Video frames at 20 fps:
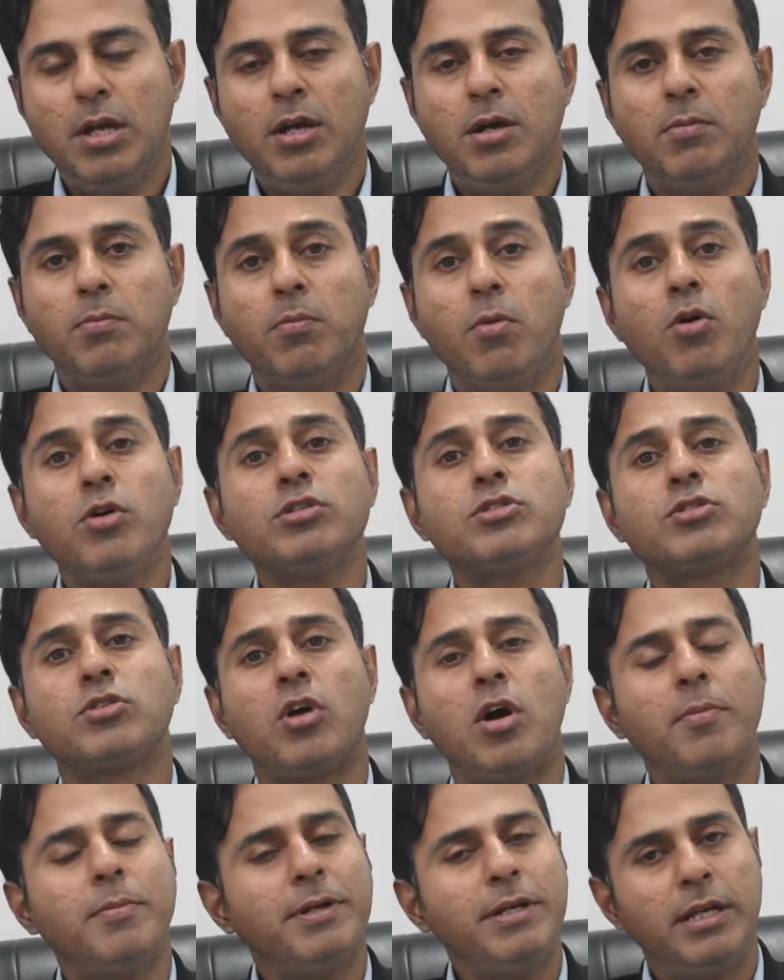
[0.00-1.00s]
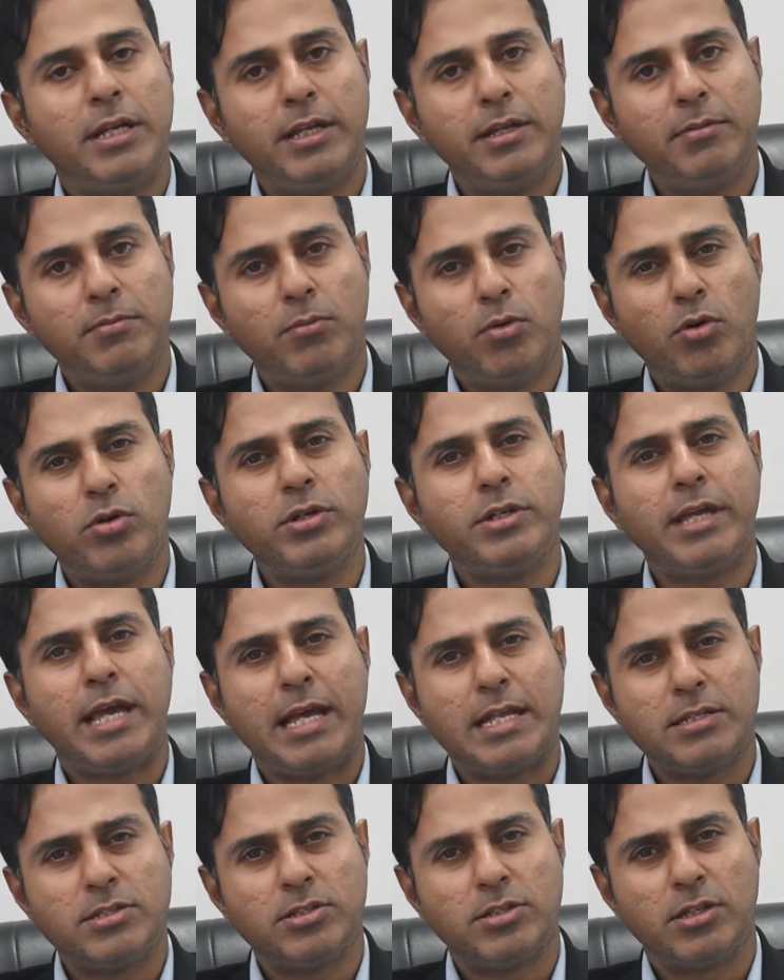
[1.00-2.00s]
Most commonly, bone
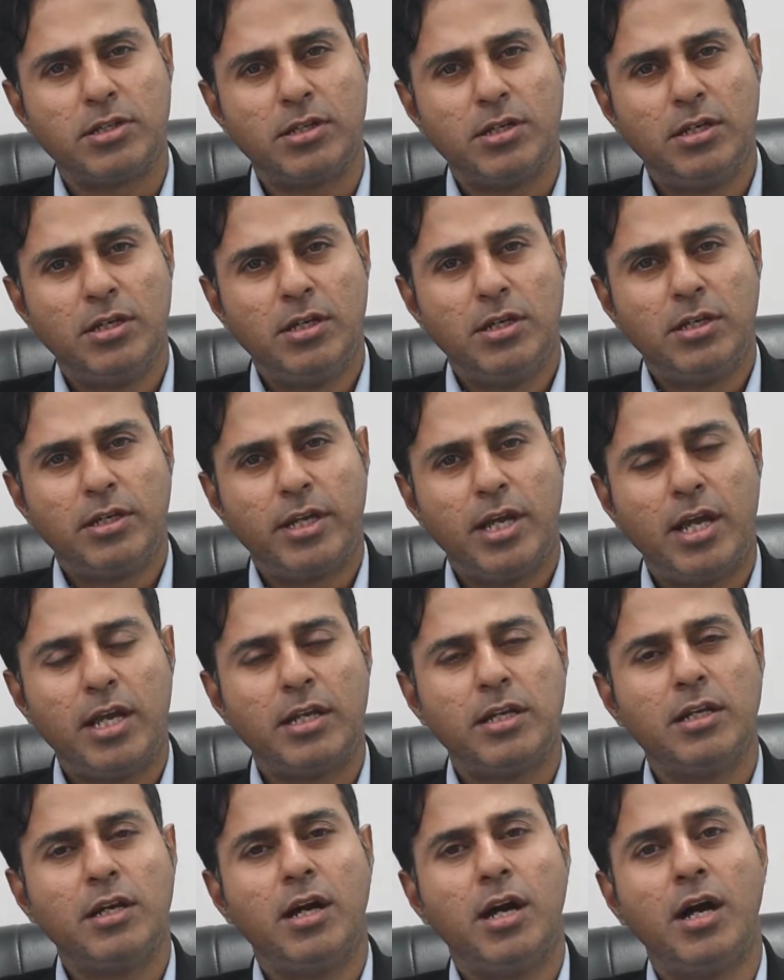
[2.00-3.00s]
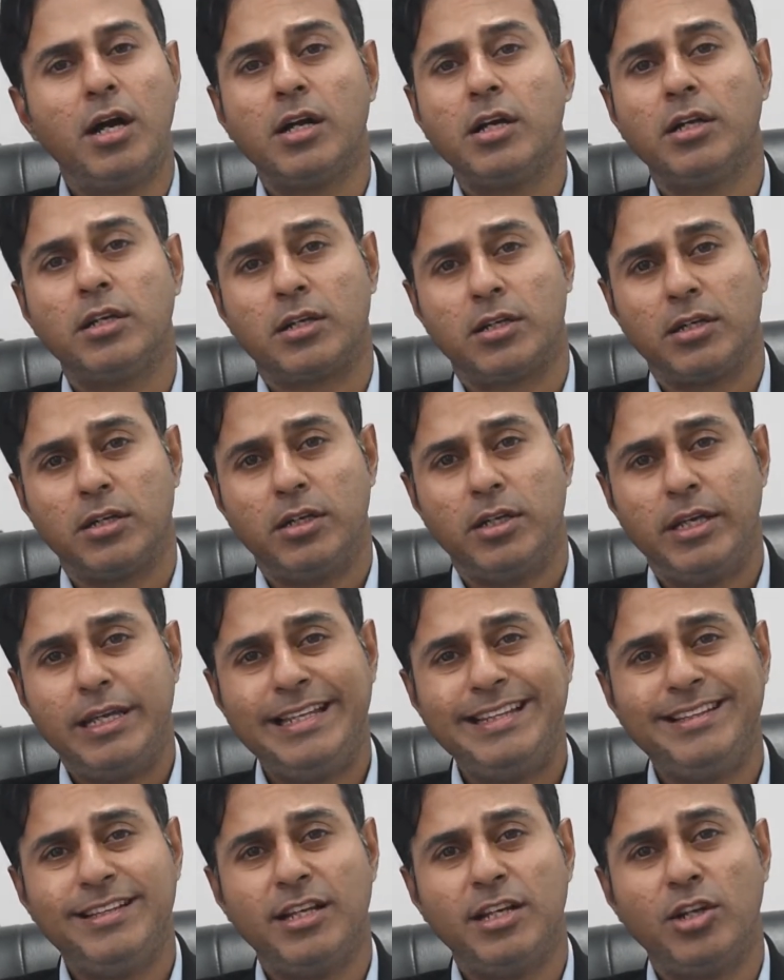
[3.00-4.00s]
cancer can occur
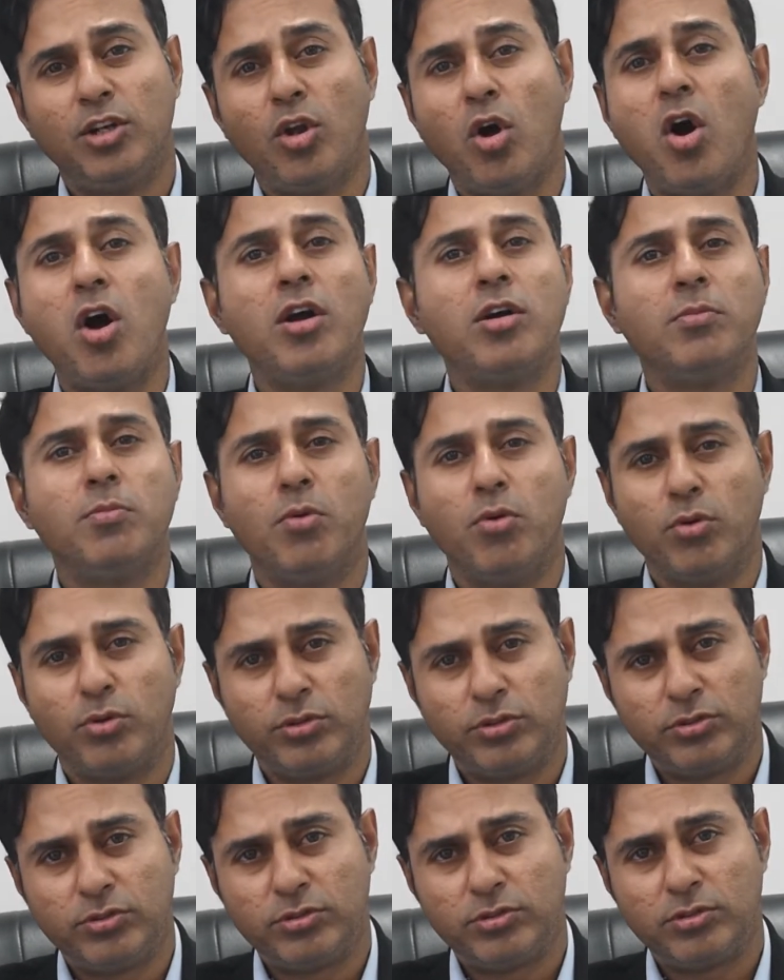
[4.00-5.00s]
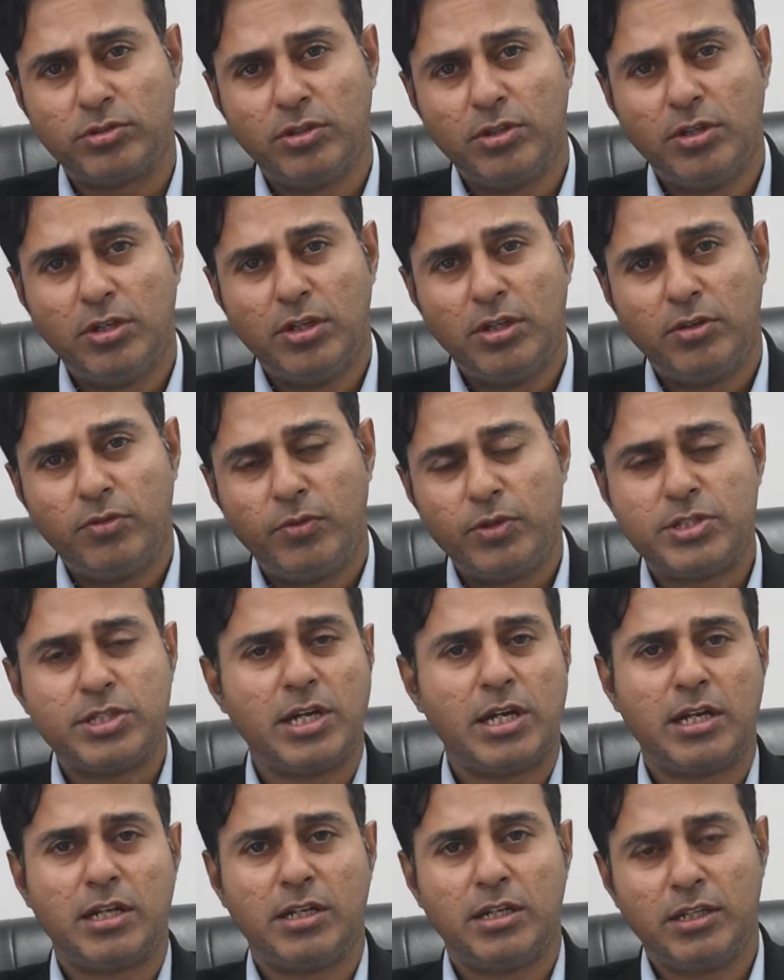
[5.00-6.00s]
in the long bones, which
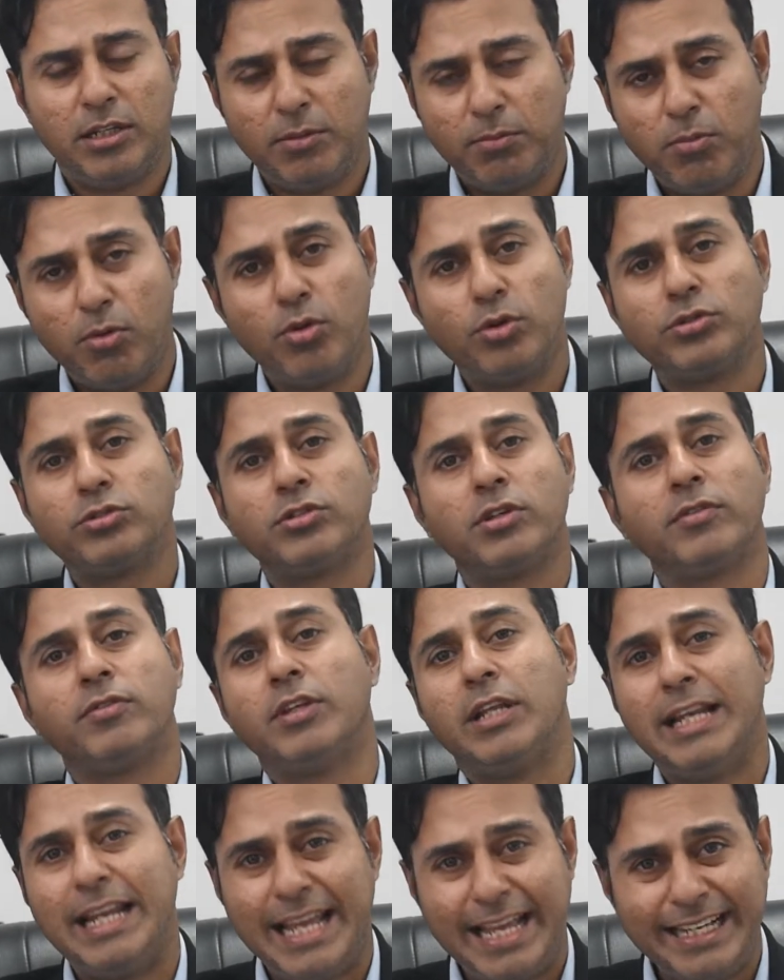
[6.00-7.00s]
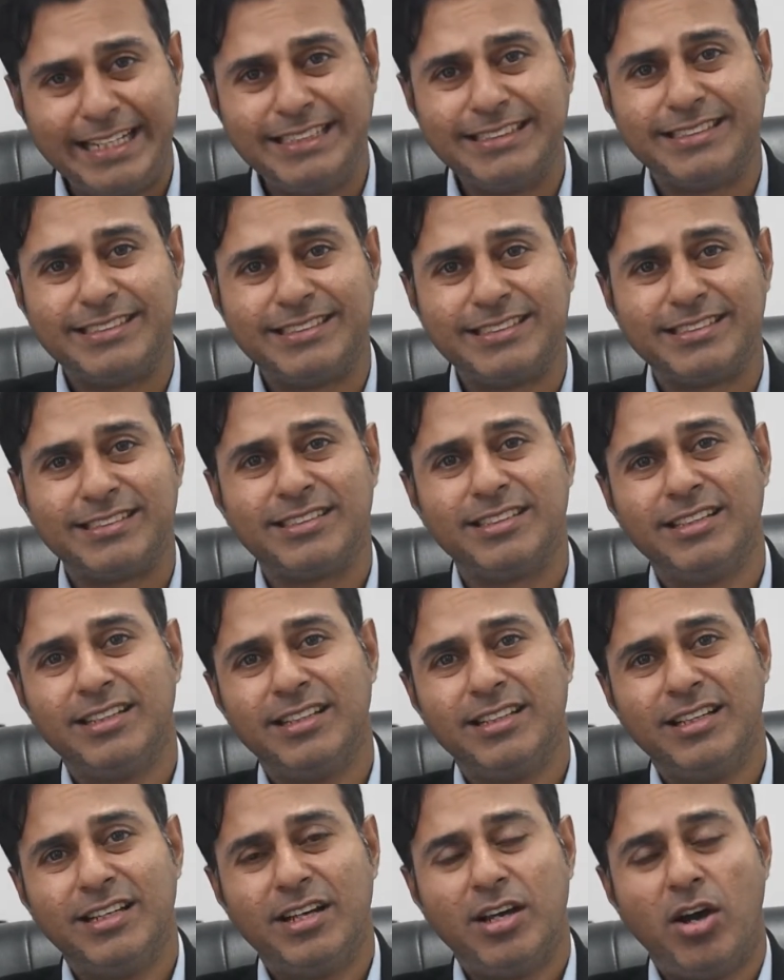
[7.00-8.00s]
are the bones of the legs
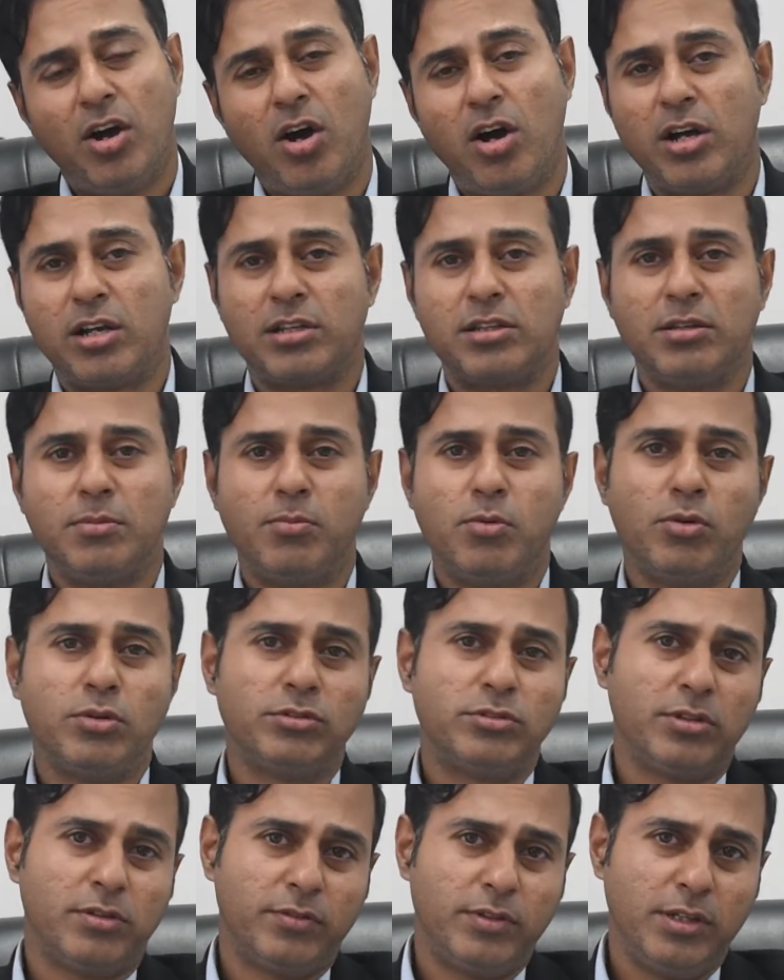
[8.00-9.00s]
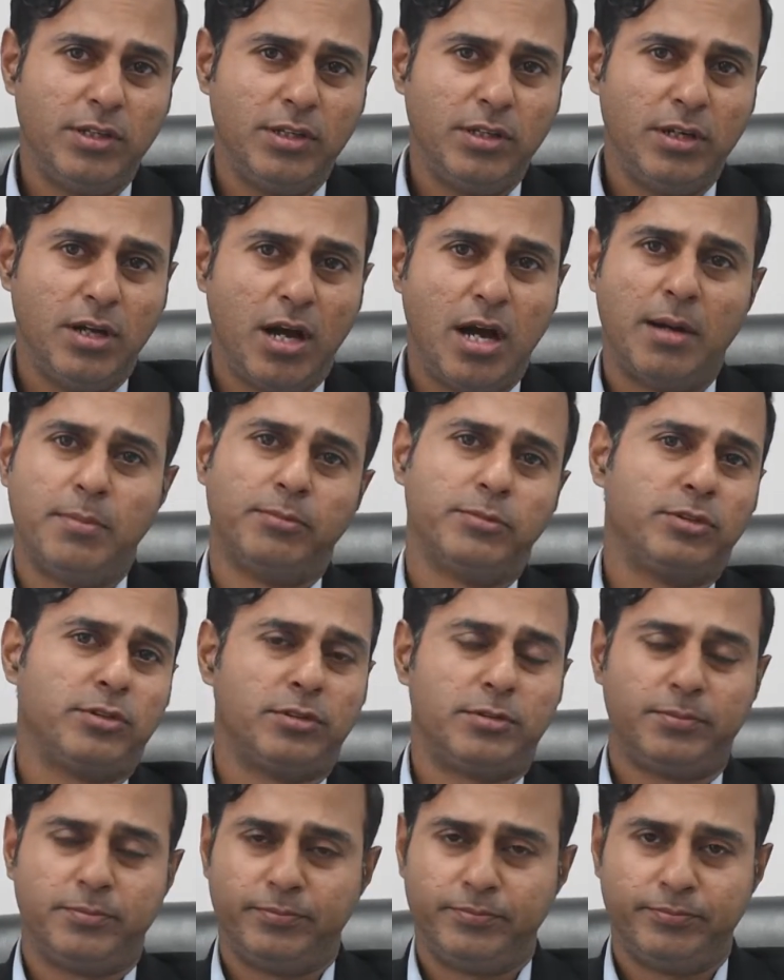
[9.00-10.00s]
or the bones of the arms.